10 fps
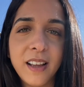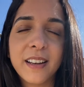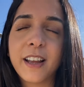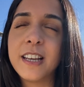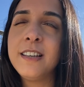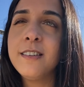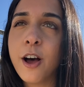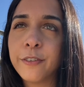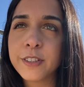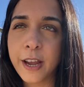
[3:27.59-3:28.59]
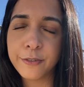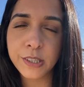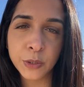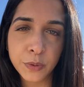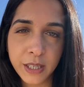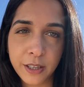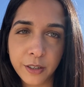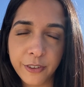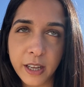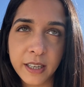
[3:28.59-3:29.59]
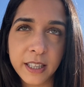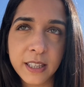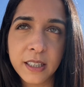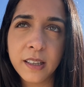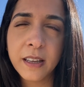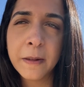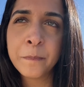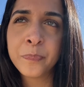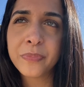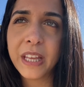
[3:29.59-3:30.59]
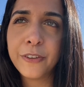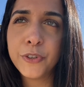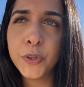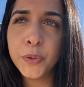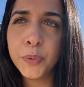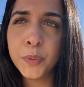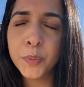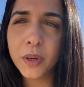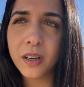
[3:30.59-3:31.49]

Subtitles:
Like, I loved every single second of it. And I think if you